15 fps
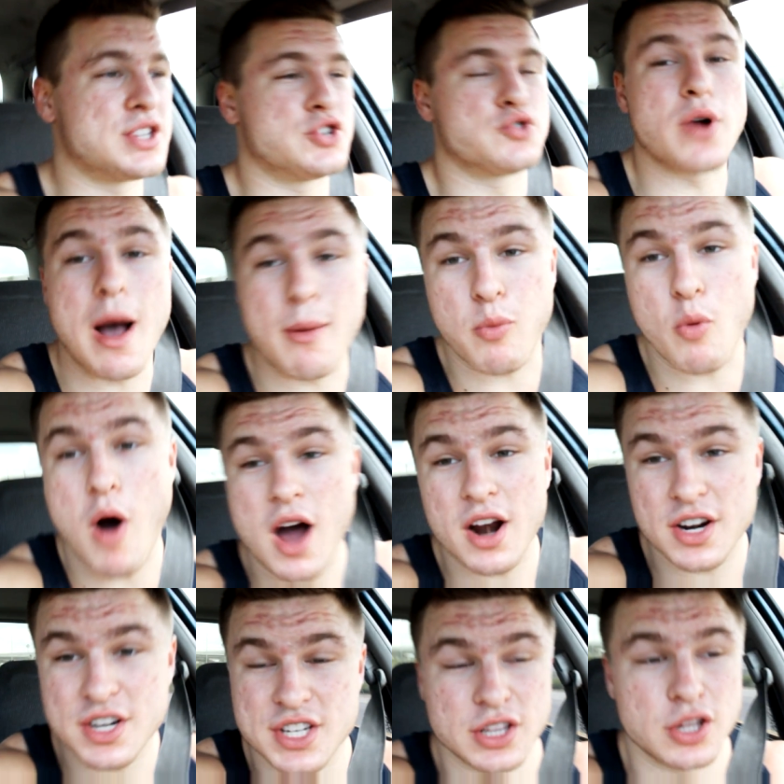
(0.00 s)
to drop
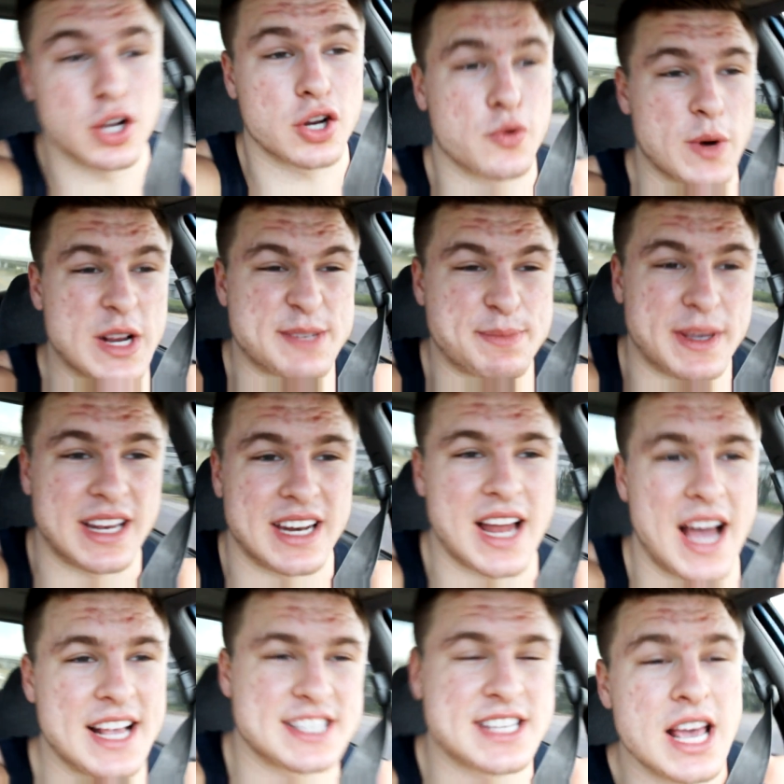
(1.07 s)
water to look crispy and
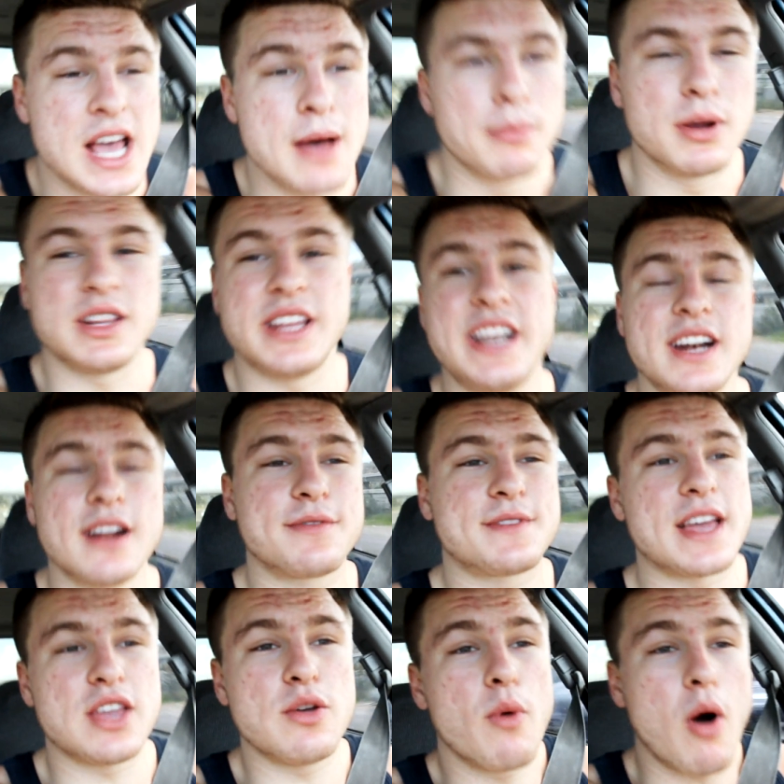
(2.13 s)
nice, but lean enough
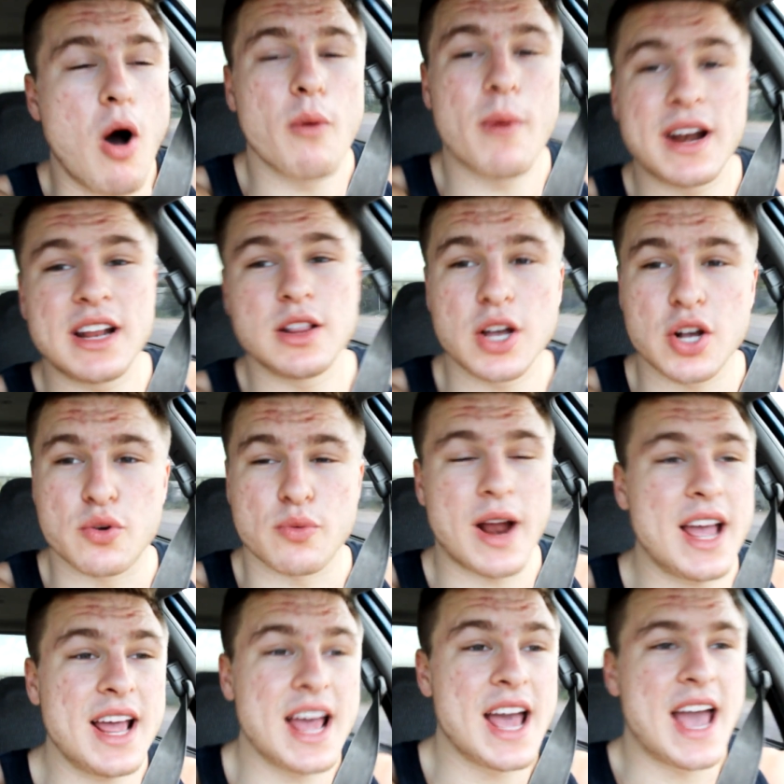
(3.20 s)
that you already look
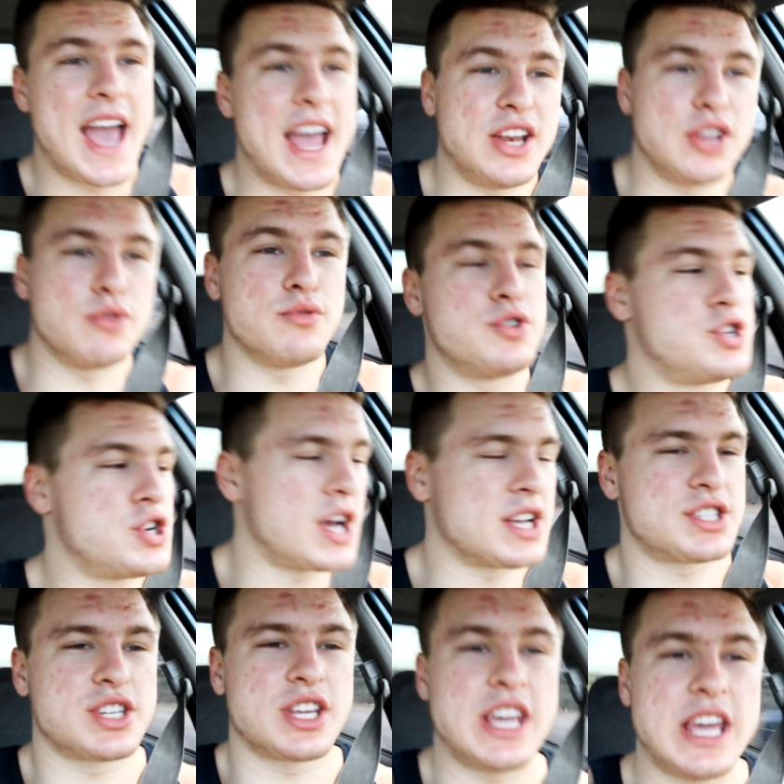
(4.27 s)
great and you
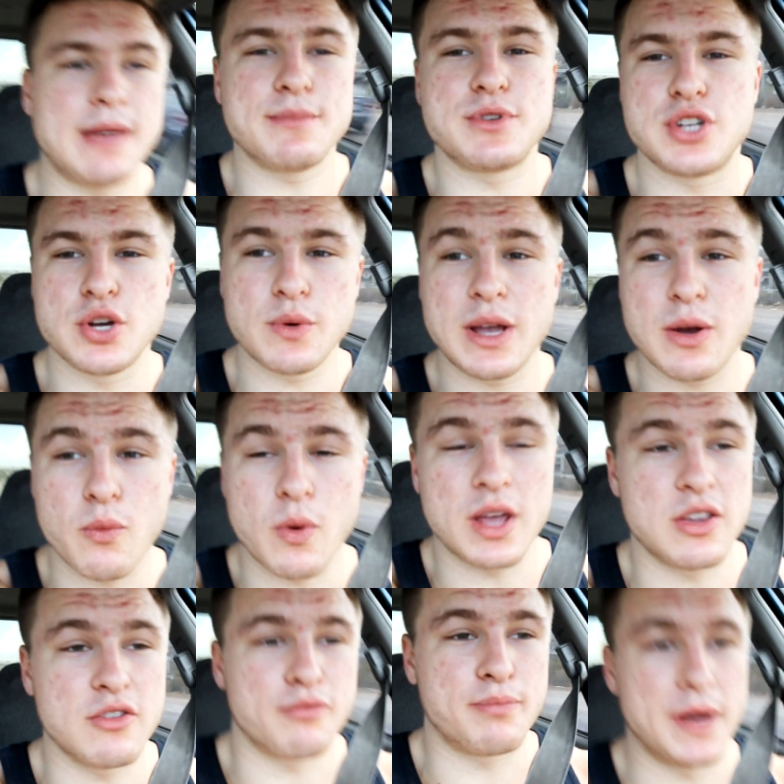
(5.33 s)
just keep doing what
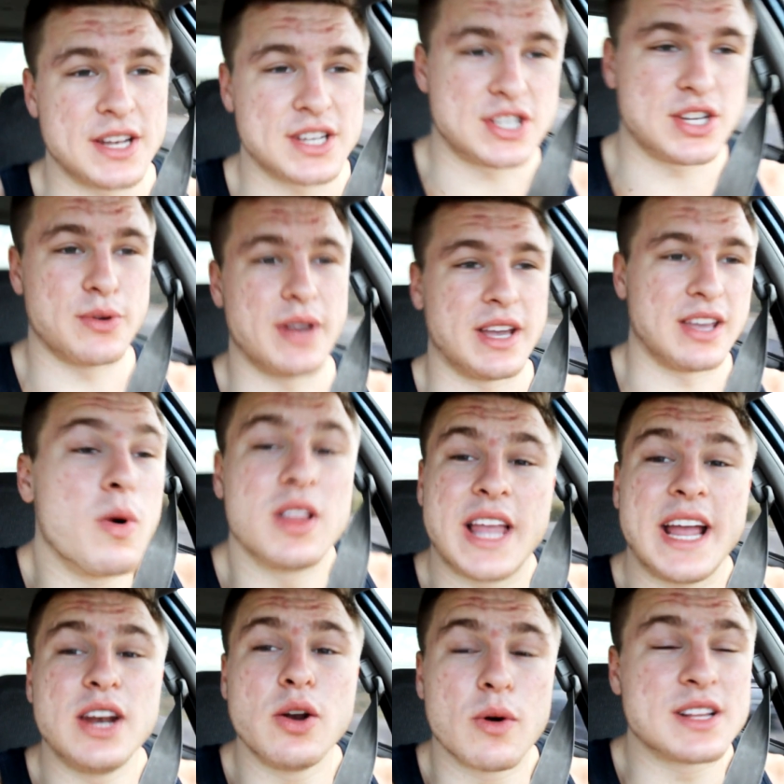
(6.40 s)
you've been doing. What
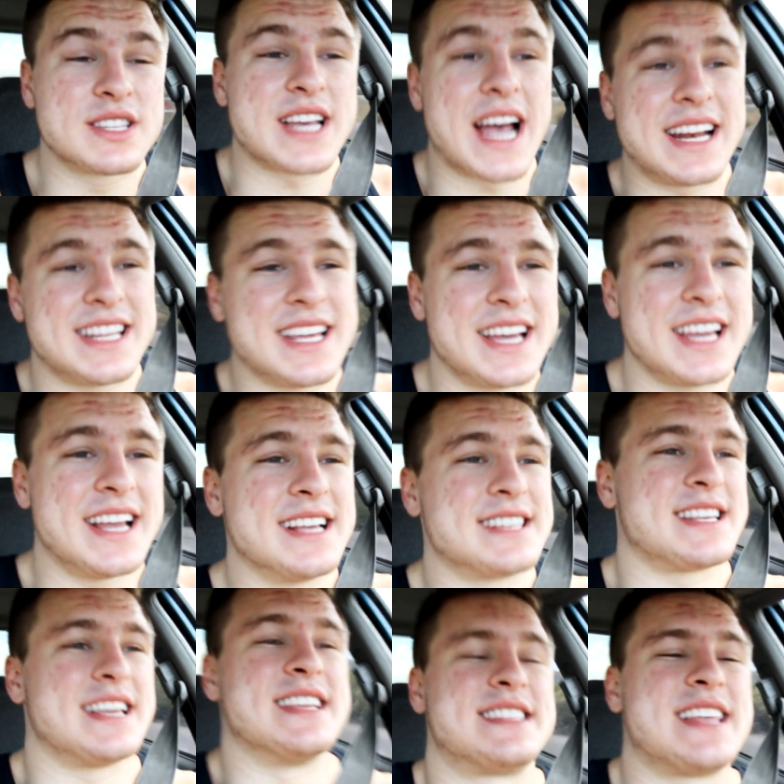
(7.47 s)
Layne Norton's idea
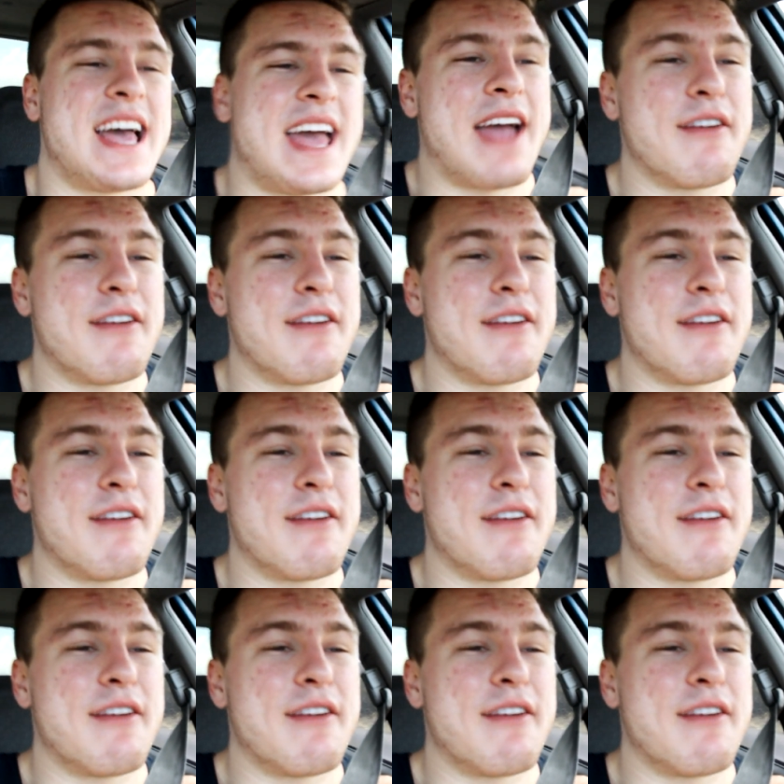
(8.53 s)
is, is that